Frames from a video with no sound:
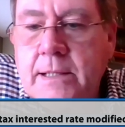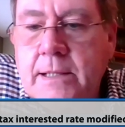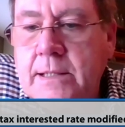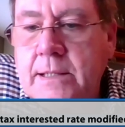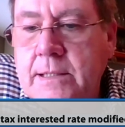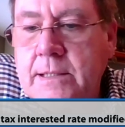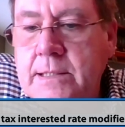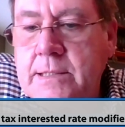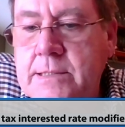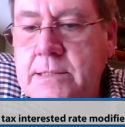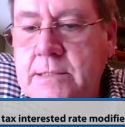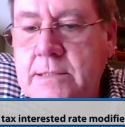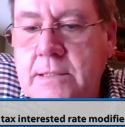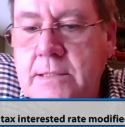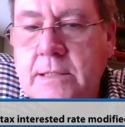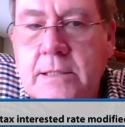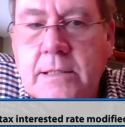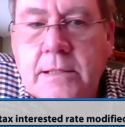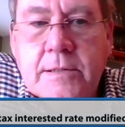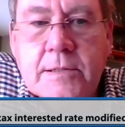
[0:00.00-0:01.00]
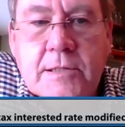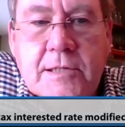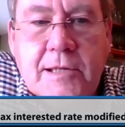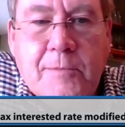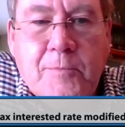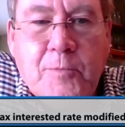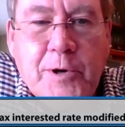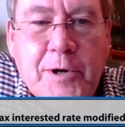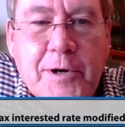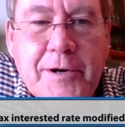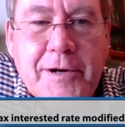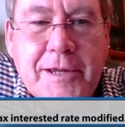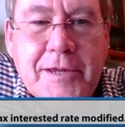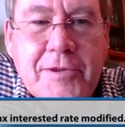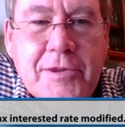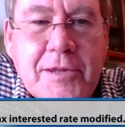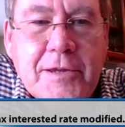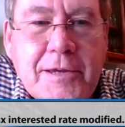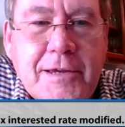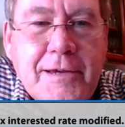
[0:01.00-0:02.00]
uh, he's uh, somewhere
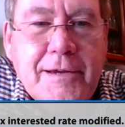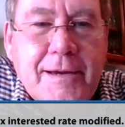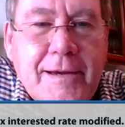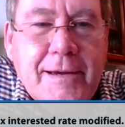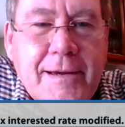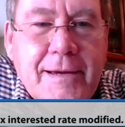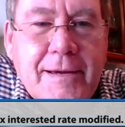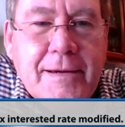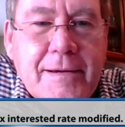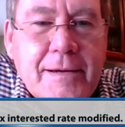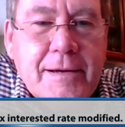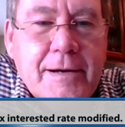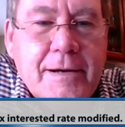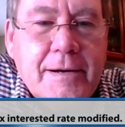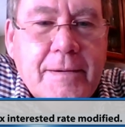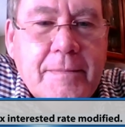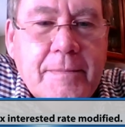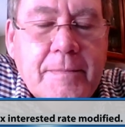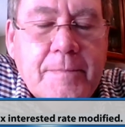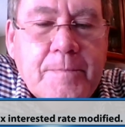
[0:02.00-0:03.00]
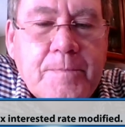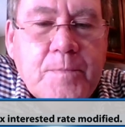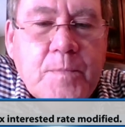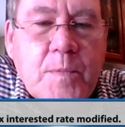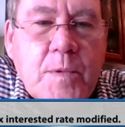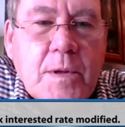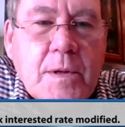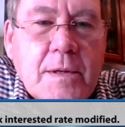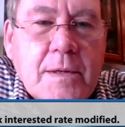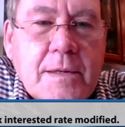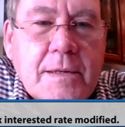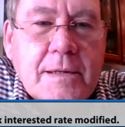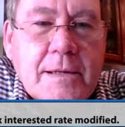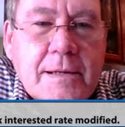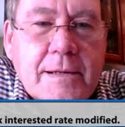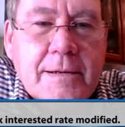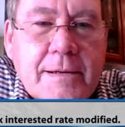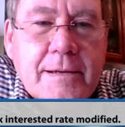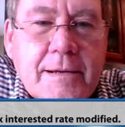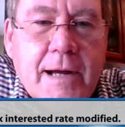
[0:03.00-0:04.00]
in the um,
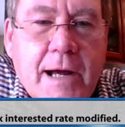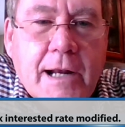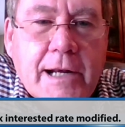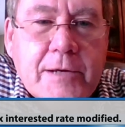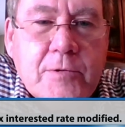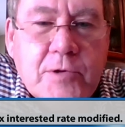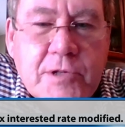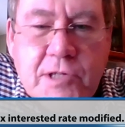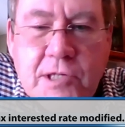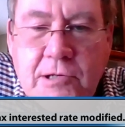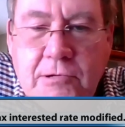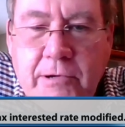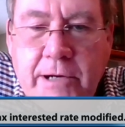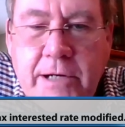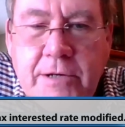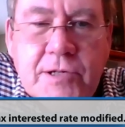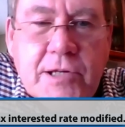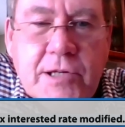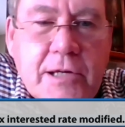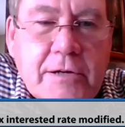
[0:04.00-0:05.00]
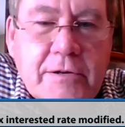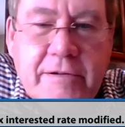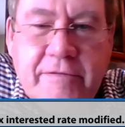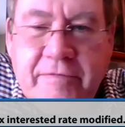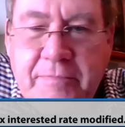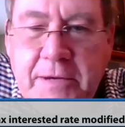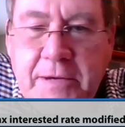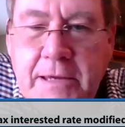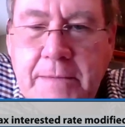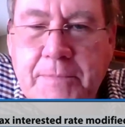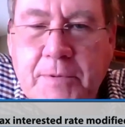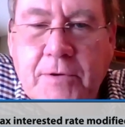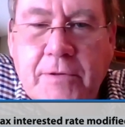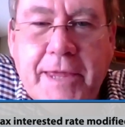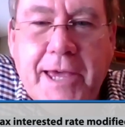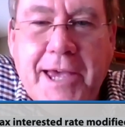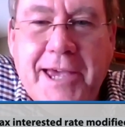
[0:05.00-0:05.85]
Hollywood Square tier of people